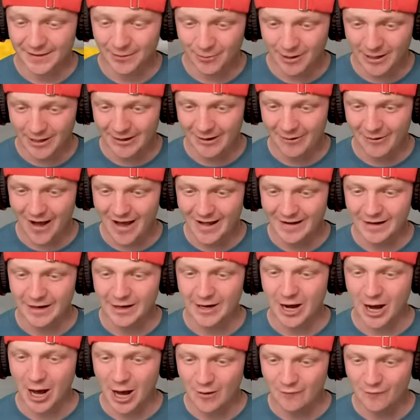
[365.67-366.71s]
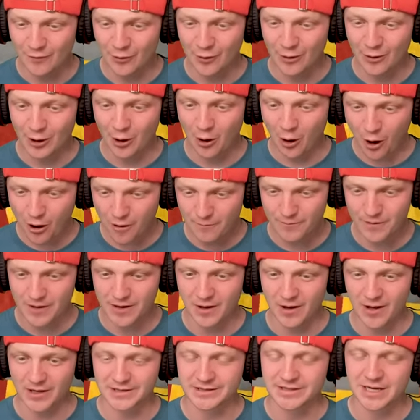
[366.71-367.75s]
then we can go ahead and cover
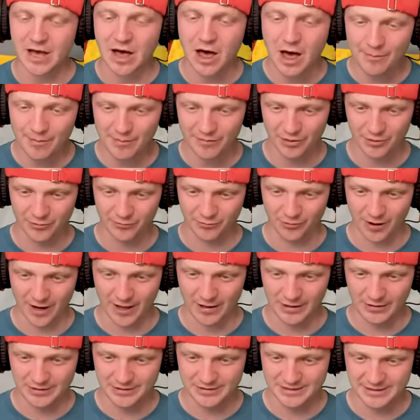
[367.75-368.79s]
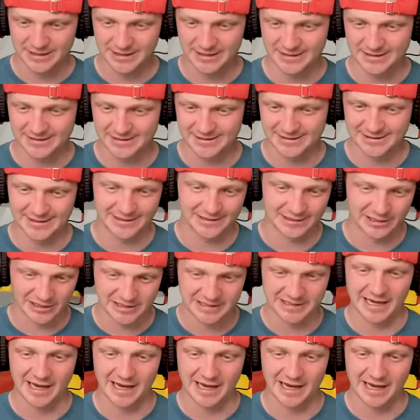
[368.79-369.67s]
carpet on top of the rails because it looks